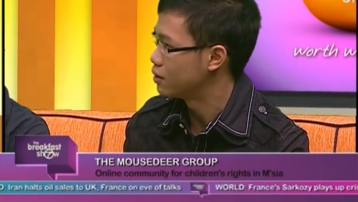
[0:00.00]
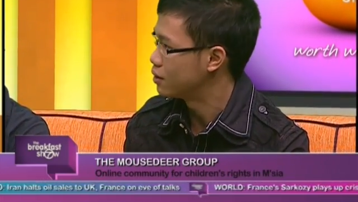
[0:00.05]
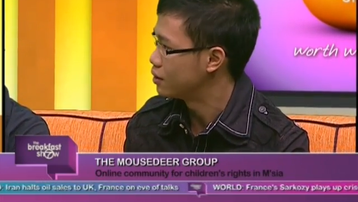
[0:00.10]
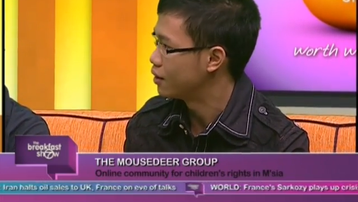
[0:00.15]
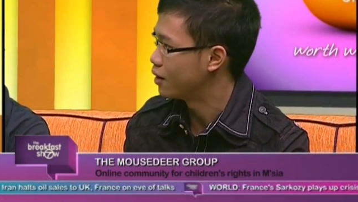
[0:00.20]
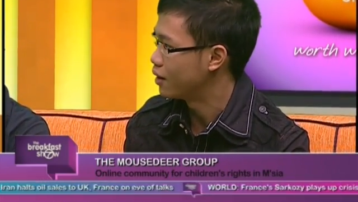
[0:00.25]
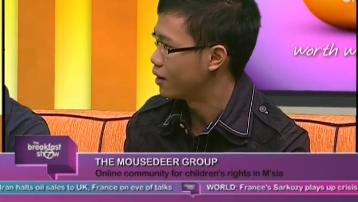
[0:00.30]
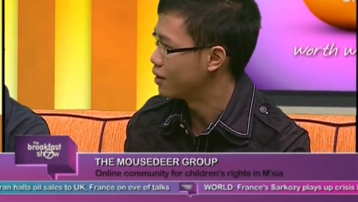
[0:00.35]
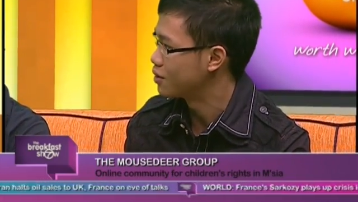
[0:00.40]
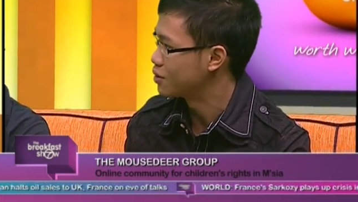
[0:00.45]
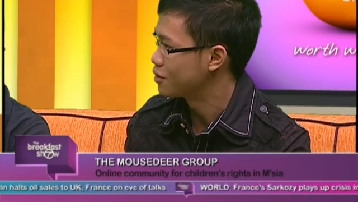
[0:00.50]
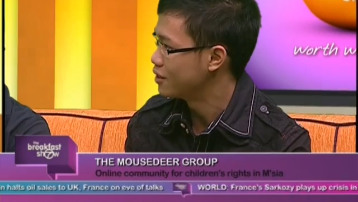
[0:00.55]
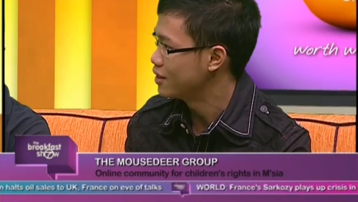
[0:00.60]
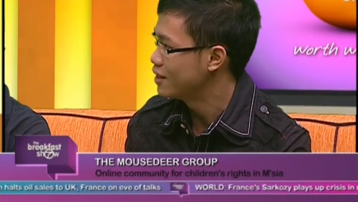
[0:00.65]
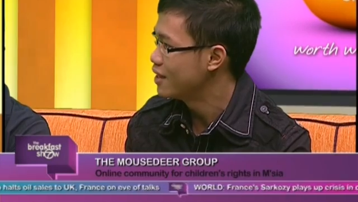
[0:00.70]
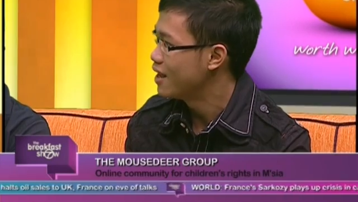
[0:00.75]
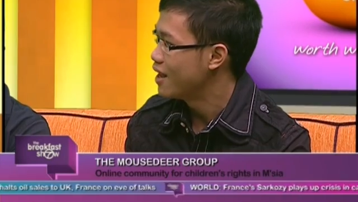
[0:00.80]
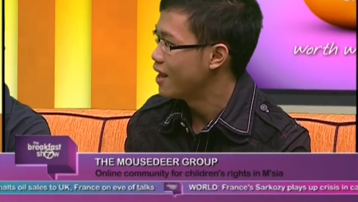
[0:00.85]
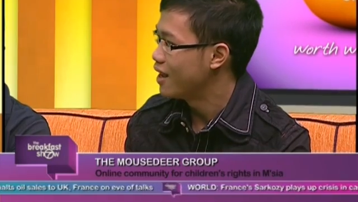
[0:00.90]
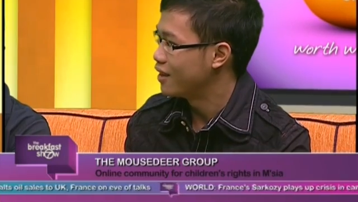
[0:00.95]
Yeah, actually,
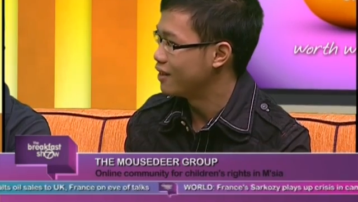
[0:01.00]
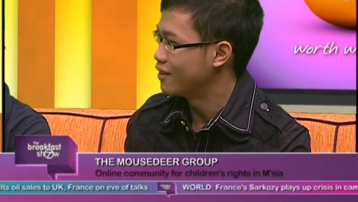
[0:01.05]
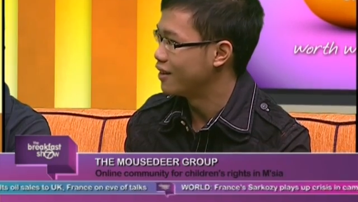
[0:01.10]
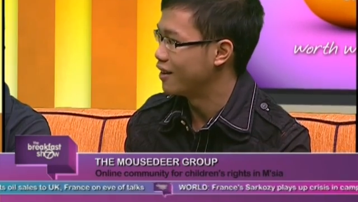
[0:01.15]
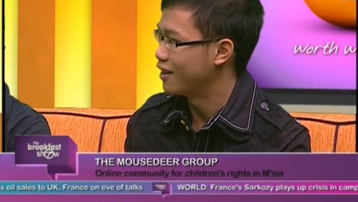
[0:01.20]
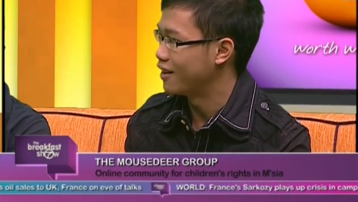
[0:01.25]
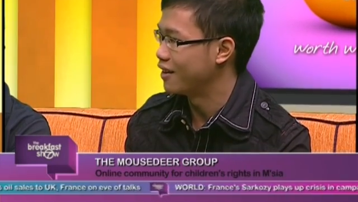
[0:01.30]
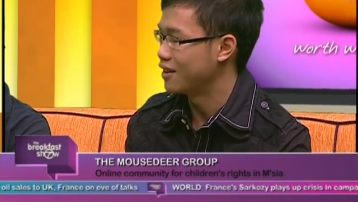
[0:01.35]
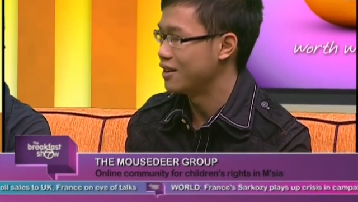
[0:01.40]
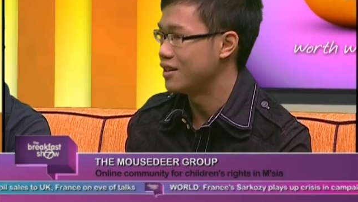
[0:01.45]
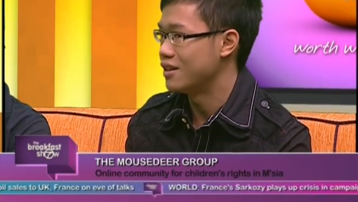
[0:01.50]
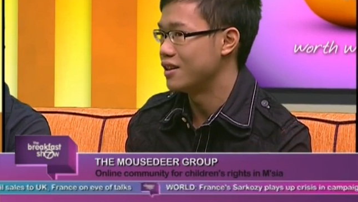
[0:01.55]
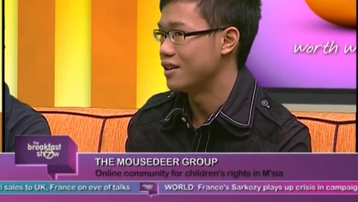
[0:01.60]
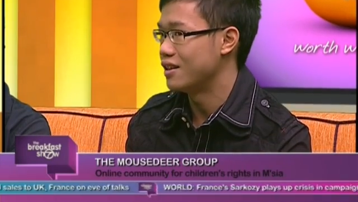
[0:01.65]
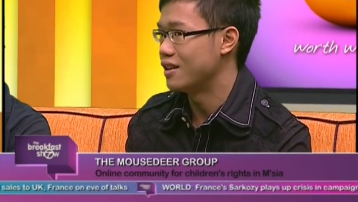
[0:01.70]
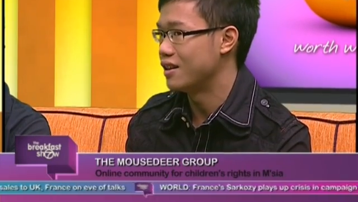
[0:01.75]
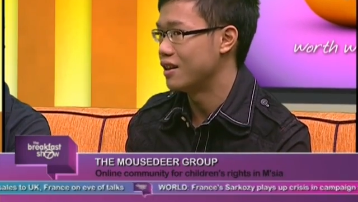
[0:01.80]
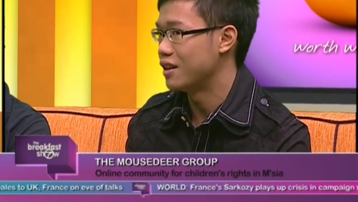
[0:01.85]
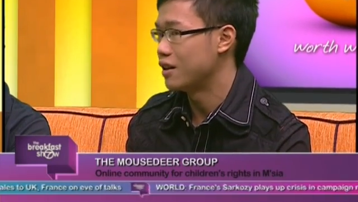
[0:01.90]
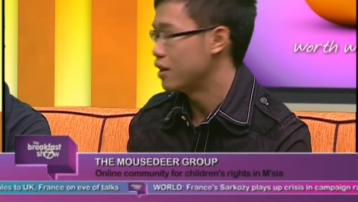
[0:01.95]
yeah,
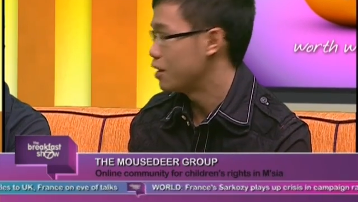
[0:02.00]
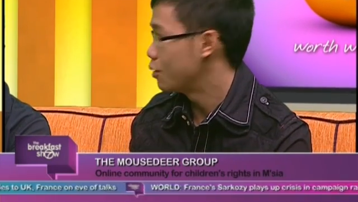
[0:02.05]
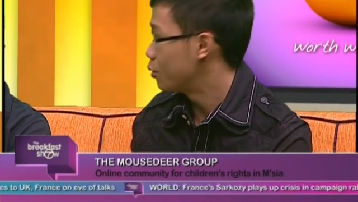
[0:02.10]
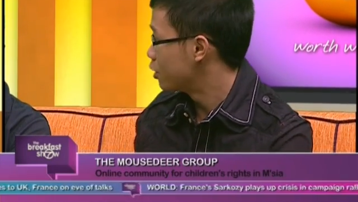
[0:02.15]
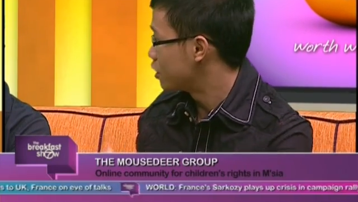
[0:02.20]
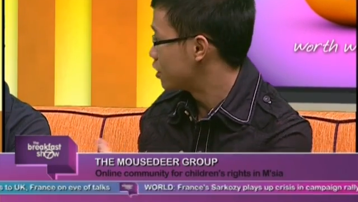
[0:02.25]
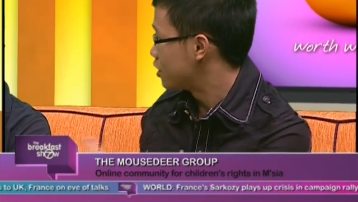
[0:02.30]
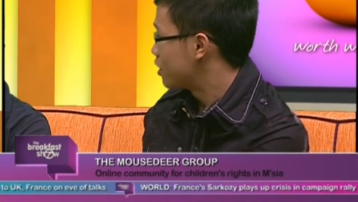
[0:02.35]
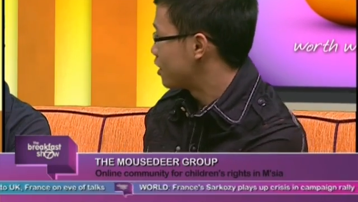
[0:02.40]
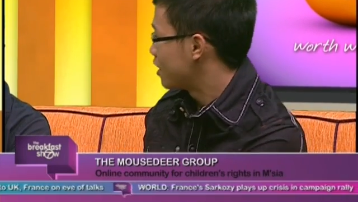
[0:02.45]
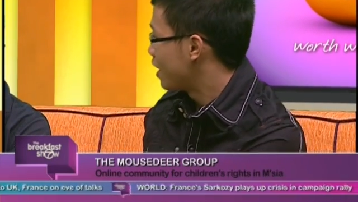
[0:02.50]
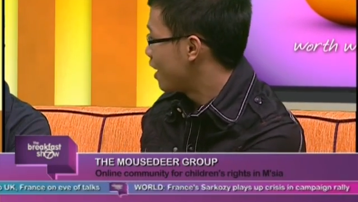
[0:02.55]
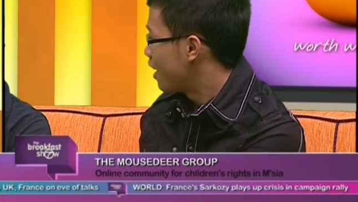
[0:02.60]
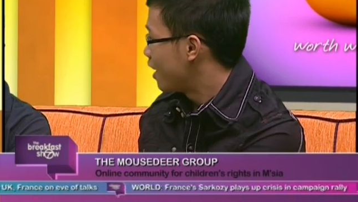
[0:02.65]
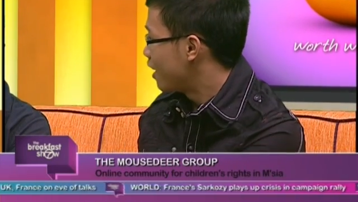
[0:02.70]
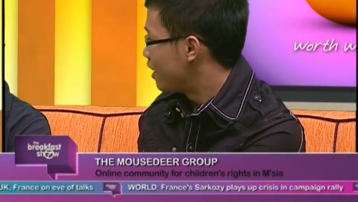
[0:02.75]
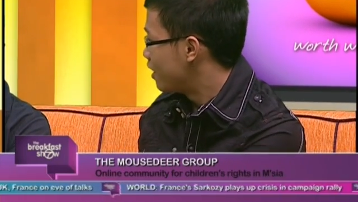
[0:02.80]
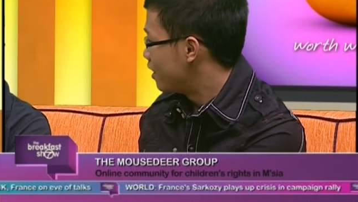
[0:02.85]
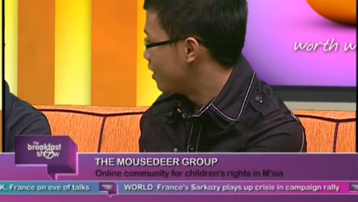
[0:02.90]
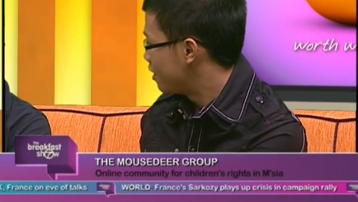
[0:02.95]
he was
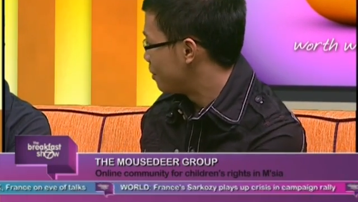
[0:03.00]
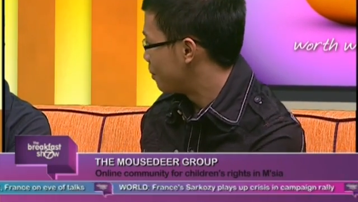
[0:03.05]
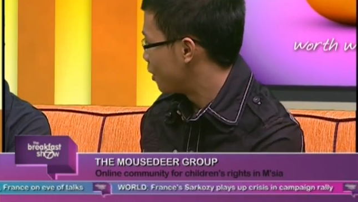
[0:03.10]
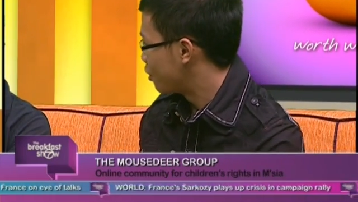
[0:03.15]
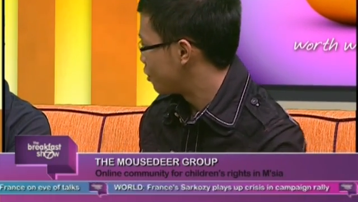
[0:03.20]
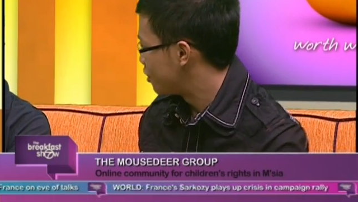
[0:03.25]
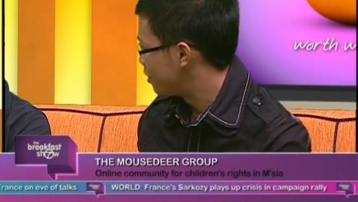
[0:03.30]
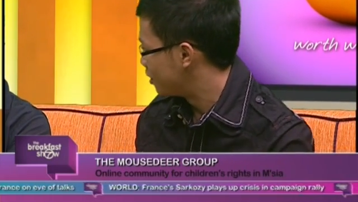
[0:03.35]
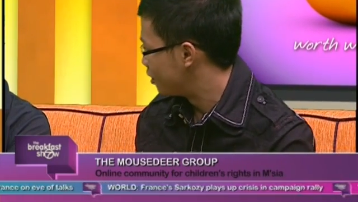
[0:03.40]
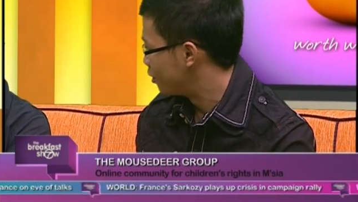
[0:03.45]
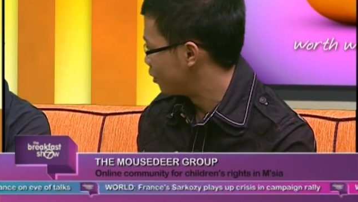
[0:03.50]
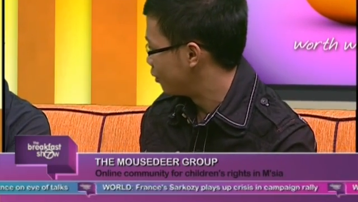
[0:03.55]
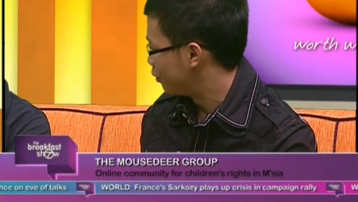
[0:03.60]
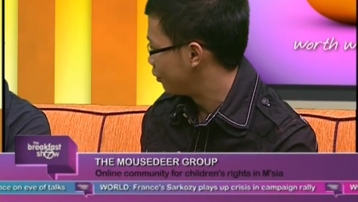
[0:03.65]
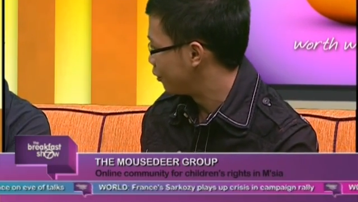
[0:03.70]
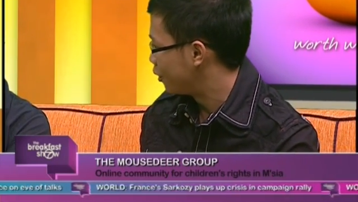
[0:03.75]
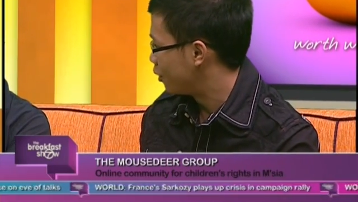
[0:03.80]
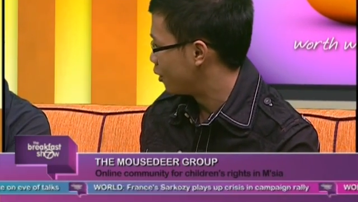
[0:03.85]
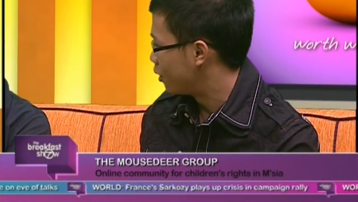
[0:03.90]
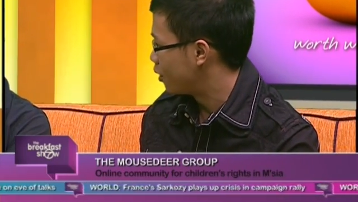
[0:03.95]
in the Mousedeer Group
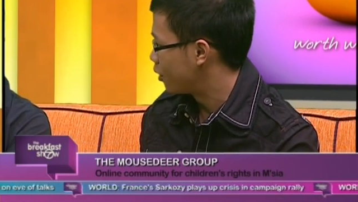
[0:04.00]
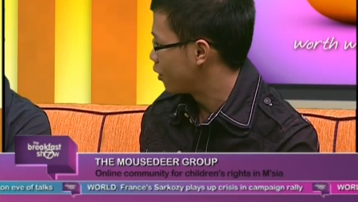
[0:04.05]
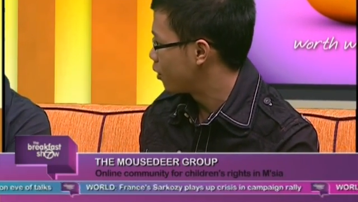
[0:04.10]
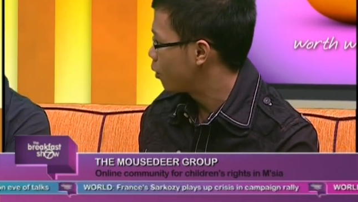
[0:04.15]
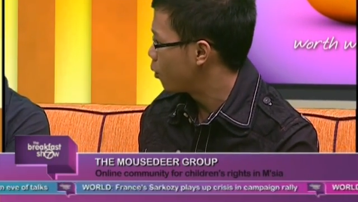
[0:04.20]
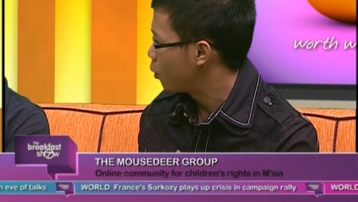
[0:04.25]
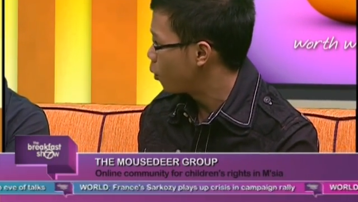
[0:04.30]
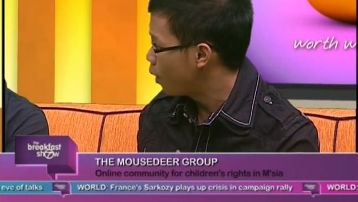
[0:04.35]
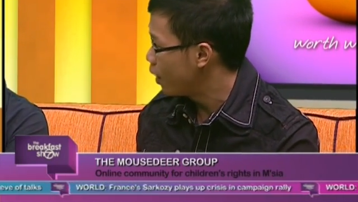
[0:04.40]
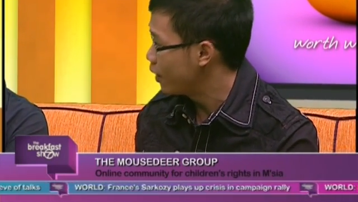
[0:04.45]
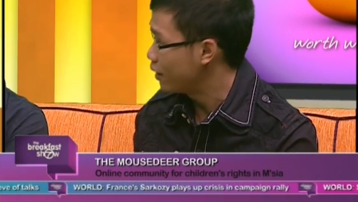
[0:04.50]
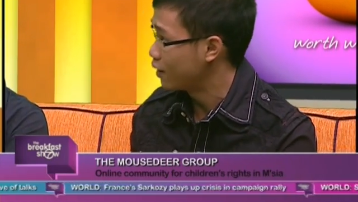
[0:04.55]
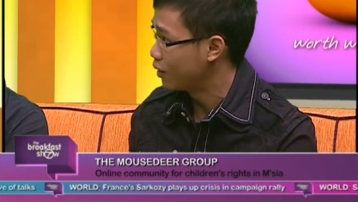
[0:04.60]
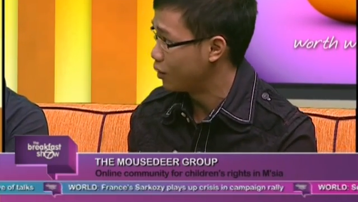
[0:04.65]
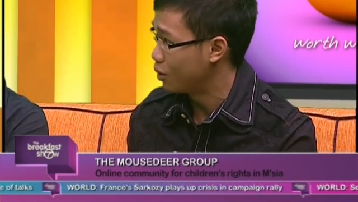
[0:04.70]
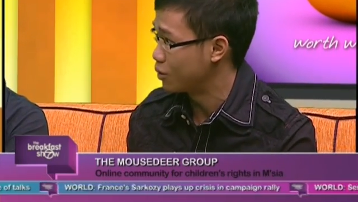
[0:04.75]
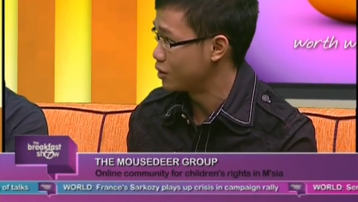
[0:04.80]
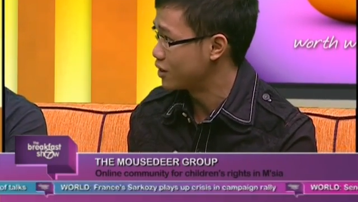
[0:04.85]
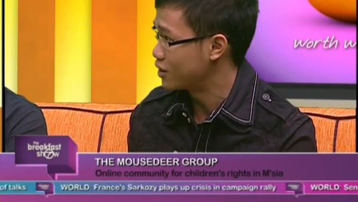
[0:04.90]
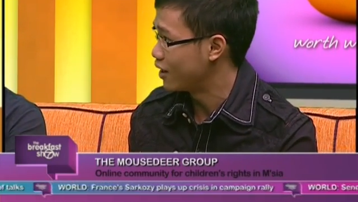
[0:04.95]
for quite a
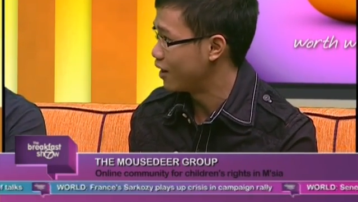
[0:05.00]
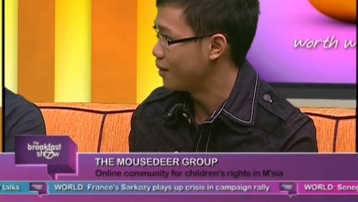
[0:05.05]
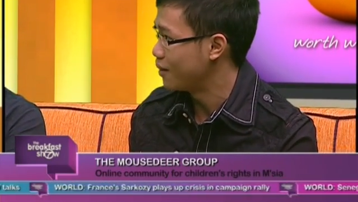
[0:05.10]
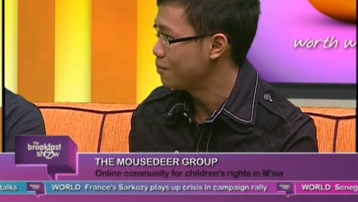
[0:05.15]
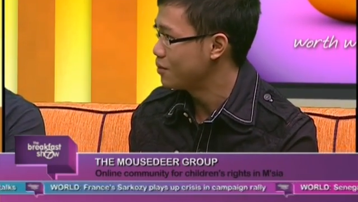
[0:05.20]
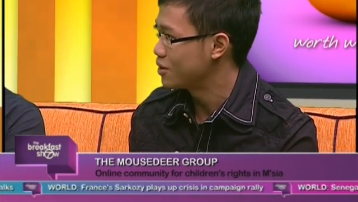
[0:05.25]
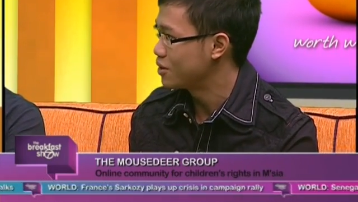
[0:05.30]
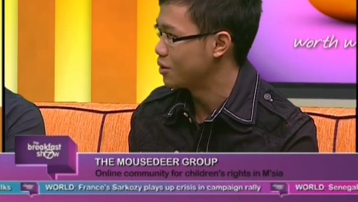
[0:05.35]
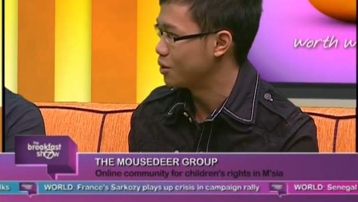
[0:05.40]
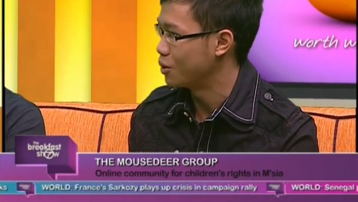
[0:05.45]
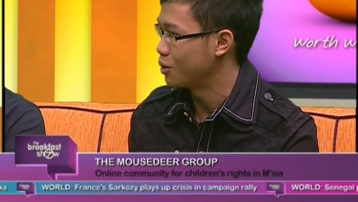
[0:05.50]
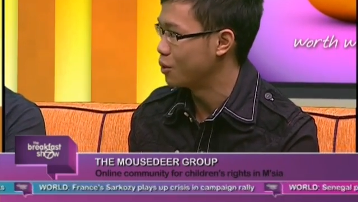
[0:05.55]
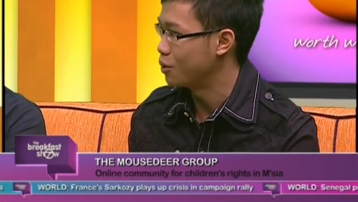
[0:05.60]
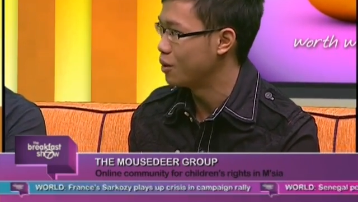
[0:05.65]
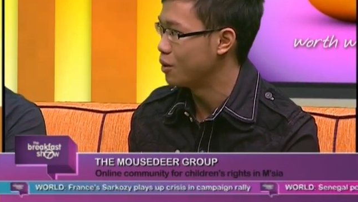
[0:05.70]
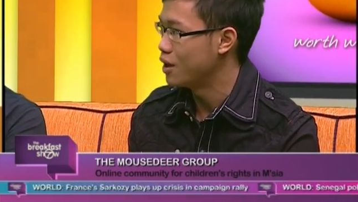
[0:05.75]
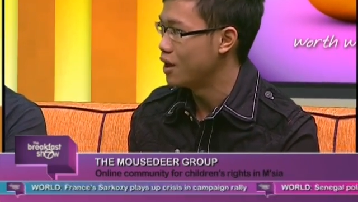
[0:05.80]
long time, so